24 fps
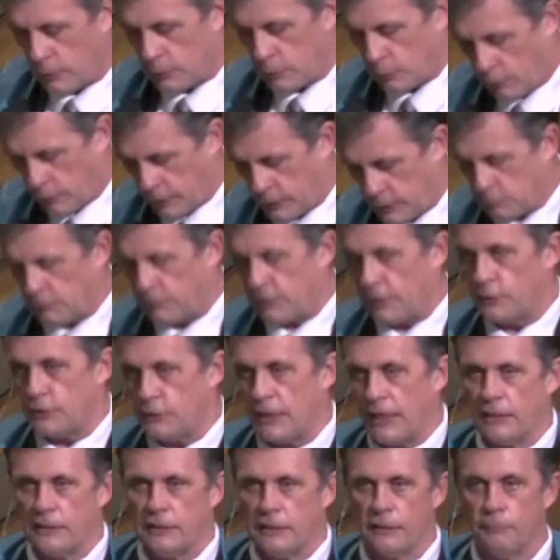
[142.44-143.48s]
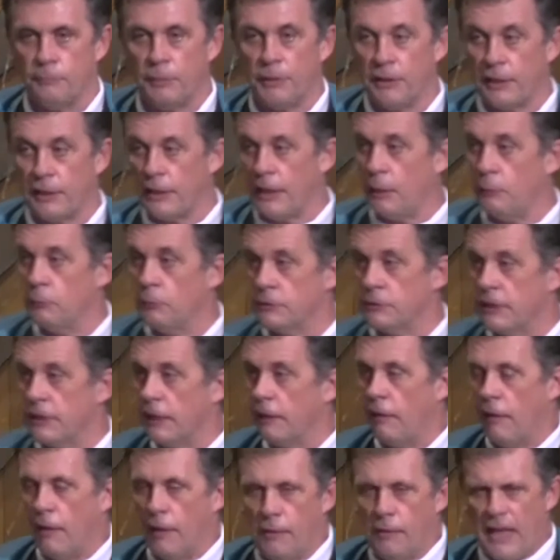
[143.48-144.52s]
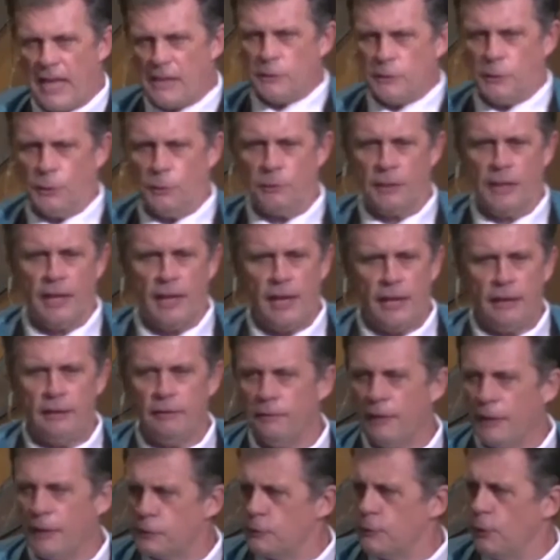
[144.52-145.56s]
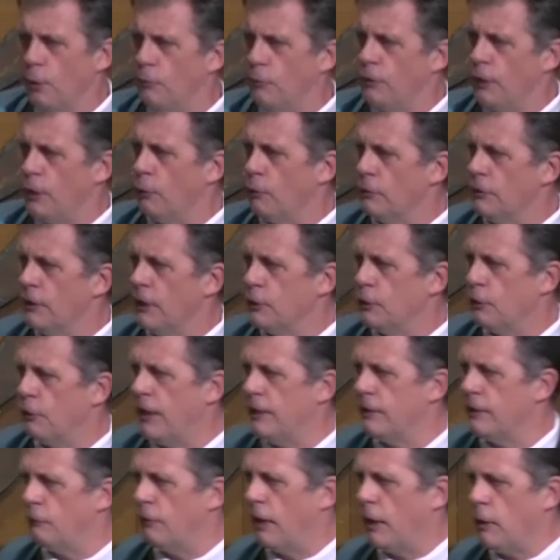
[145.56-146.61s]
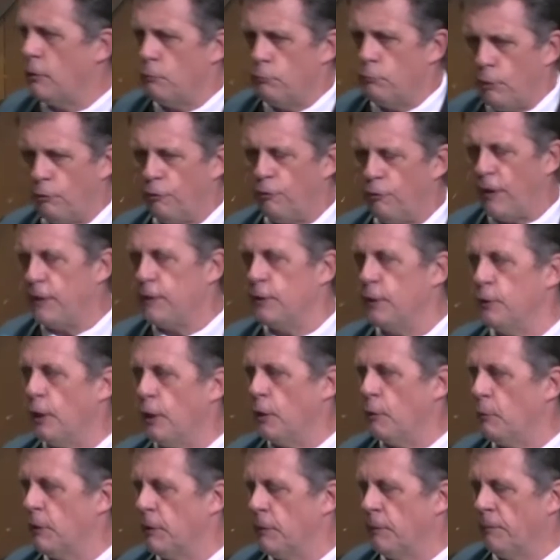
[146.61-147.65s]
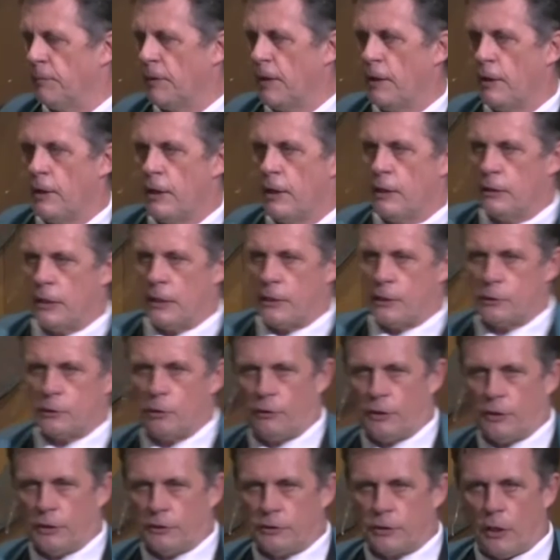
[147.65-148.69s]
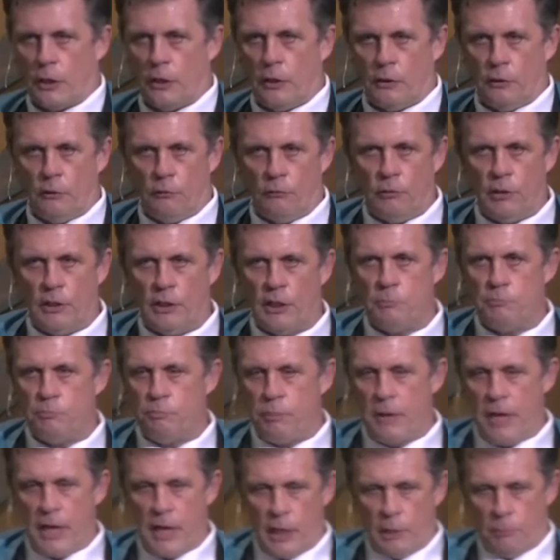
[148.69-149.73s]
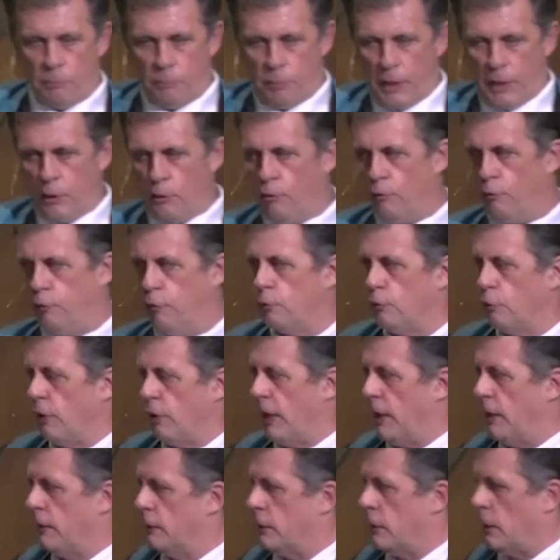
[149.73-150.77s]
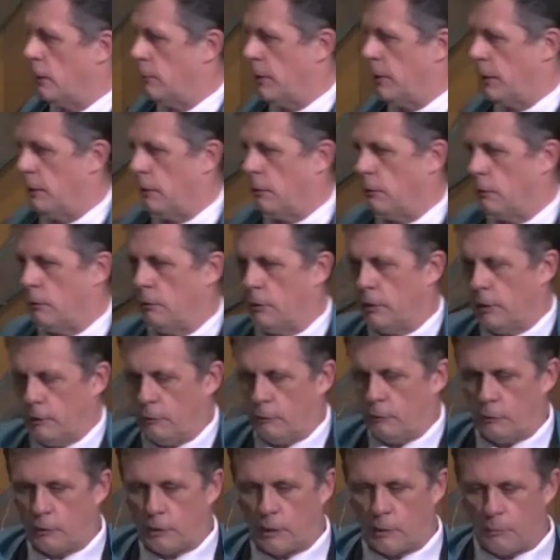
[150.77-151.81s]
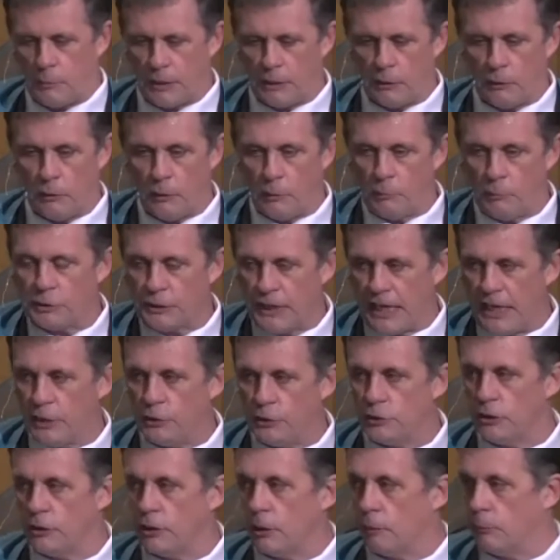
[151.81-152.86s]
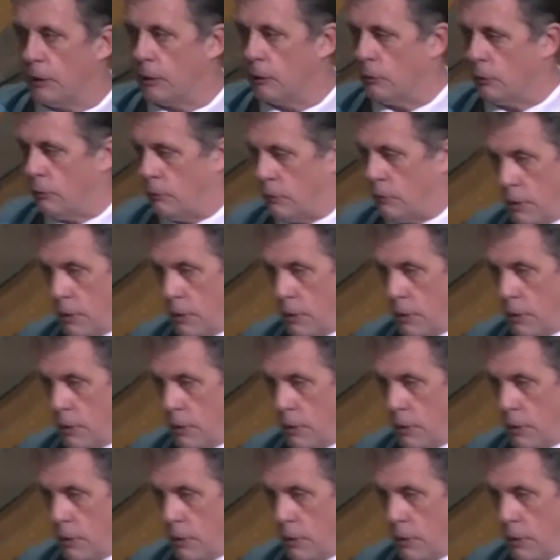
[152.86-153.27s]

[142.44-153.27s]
toys were dejected. But the clown was like, that's okay. That's not the only train around. We'll find another one. And he saw this other really big, powerful train coming along, this engine coming along.